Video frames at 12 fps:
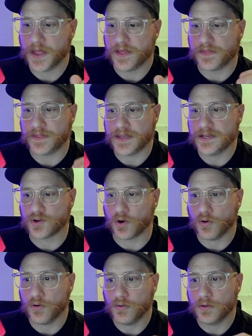These
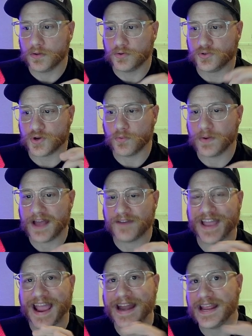all don't have
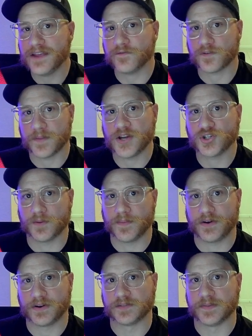any information about
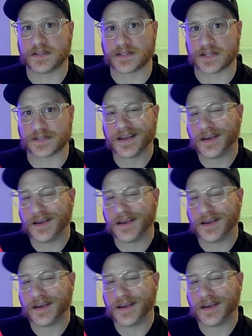his business,